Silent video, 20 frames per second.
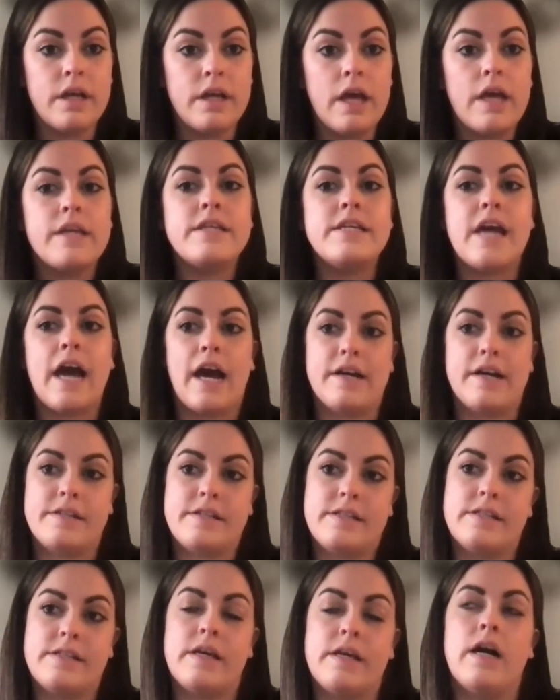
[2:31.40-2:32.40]

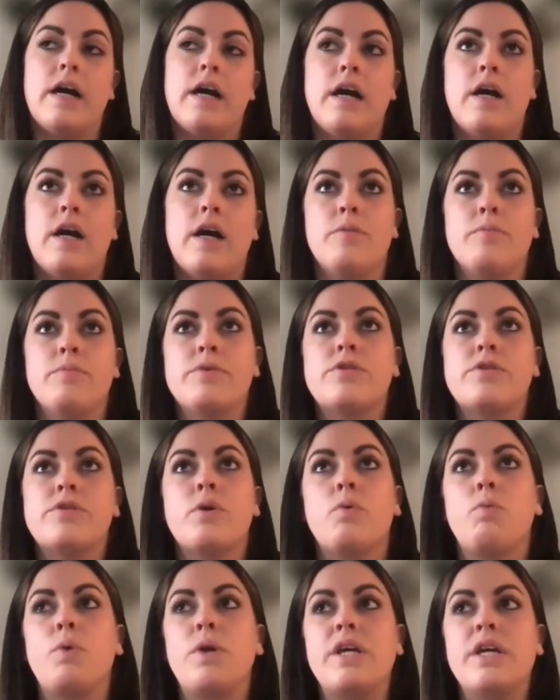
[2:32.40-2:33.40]
Yes.
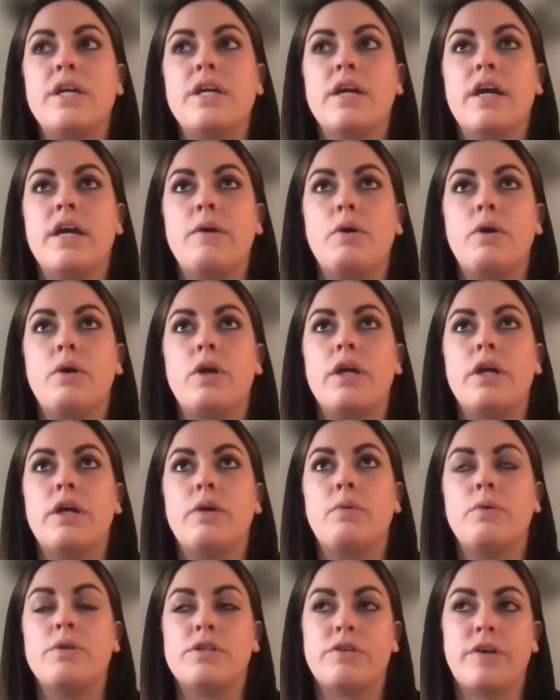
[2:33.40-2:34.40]

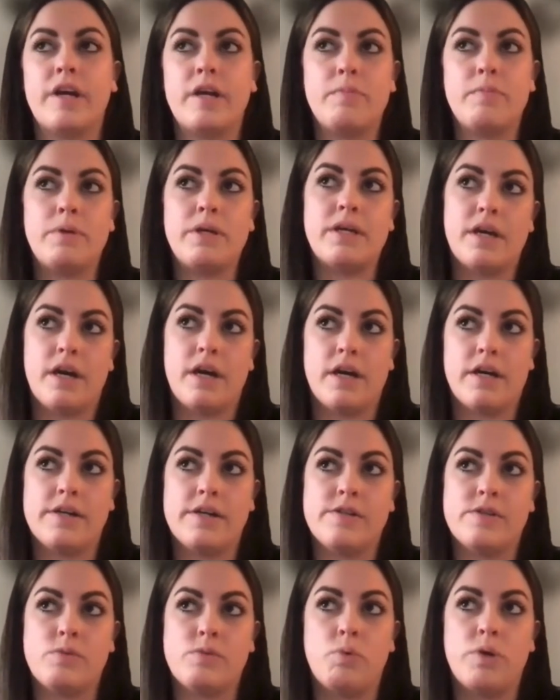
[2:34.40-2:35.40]
It was great
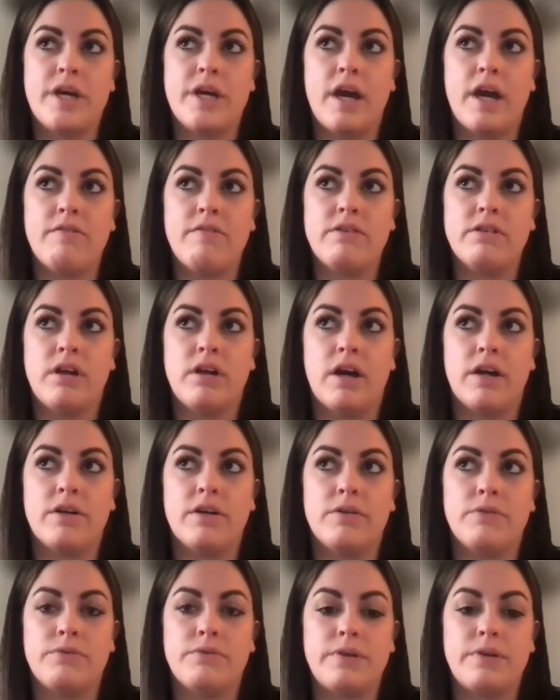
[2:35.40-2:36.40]
because we have a lot
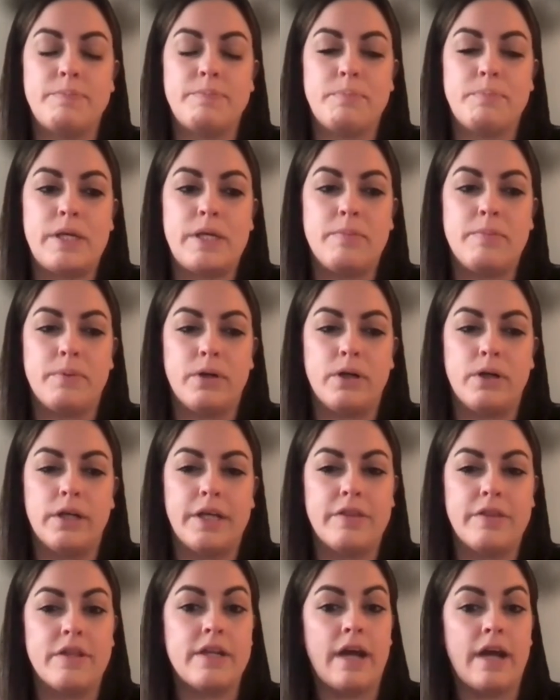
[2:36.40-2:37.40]
of people
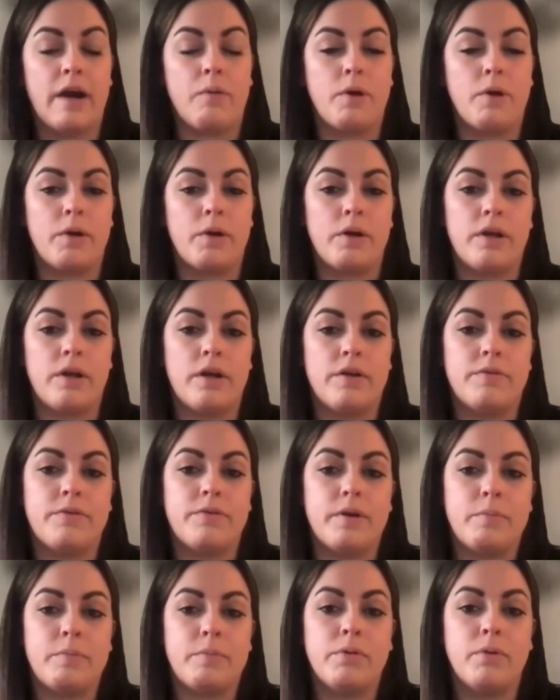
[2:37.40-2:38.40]
in the network, a lot of
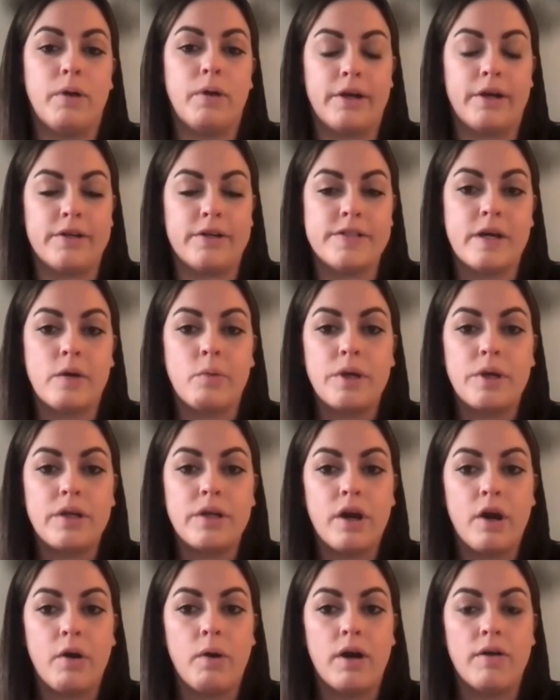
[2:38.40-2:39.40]
employers that we
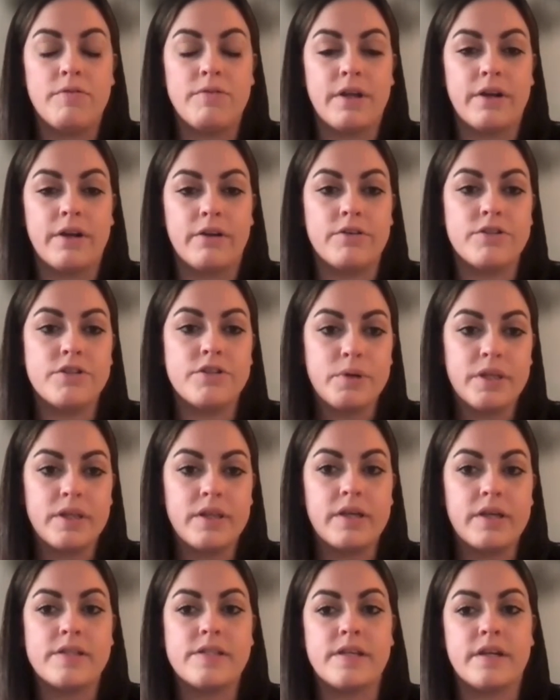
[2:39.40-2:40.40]
know of that are doing
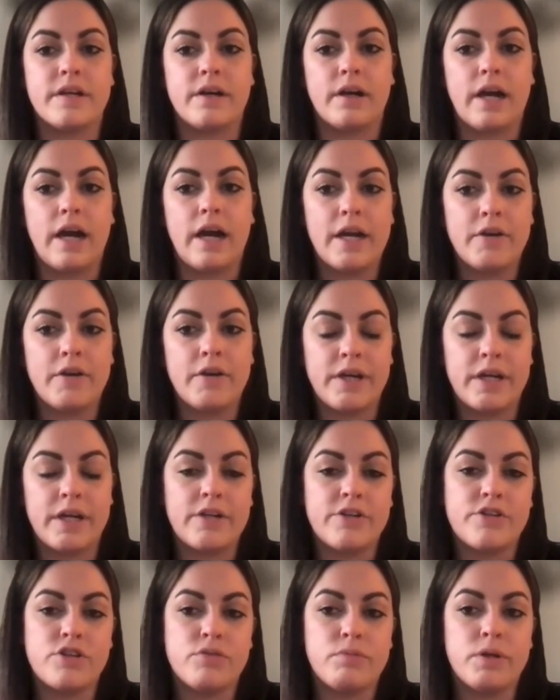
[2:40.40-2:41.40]
this, that are hiring
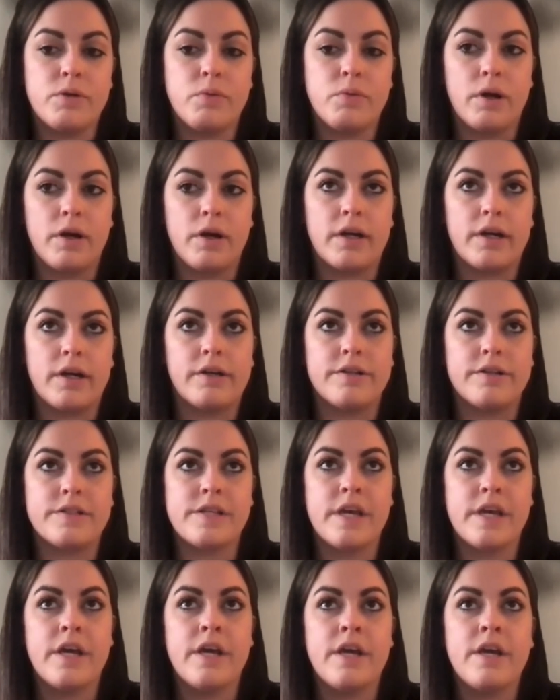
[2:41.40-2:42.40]
H2B
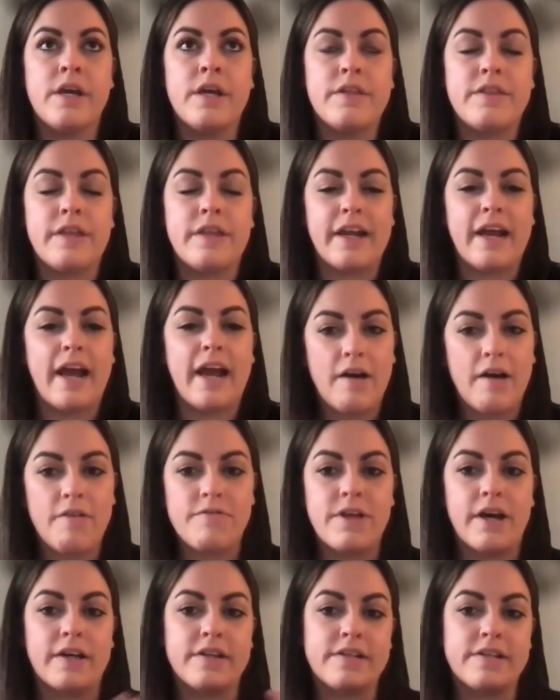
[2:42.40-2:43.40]
workers that
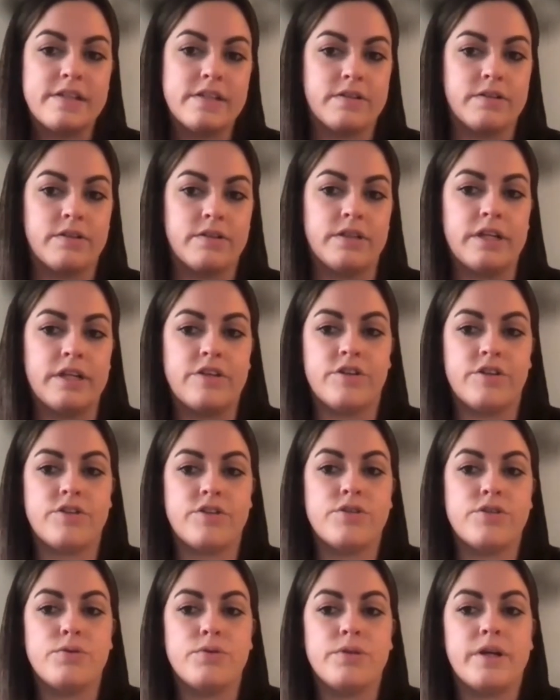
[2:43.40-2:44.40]
have that seasonal nature
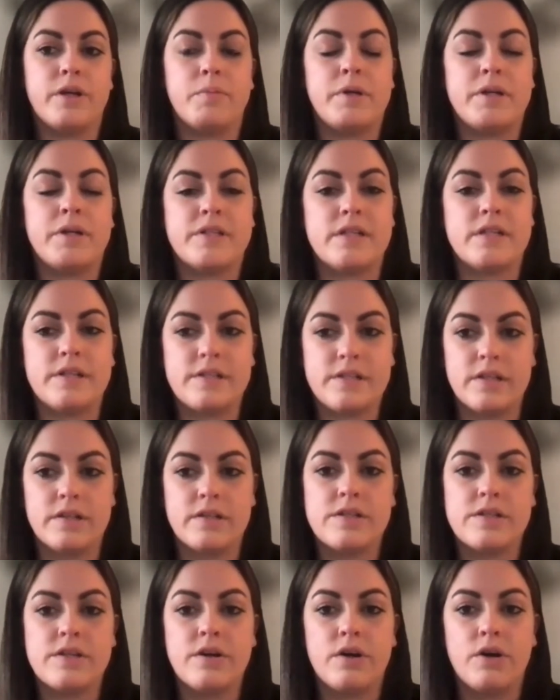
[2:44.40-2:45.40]
to their business.
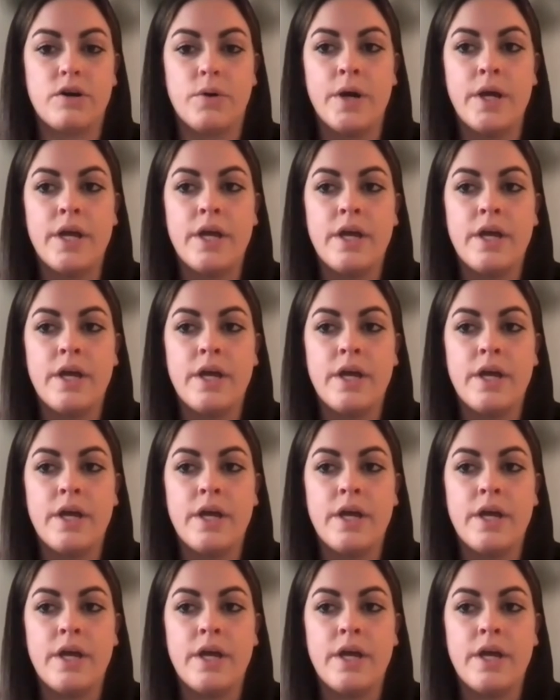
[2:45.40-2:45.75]
And so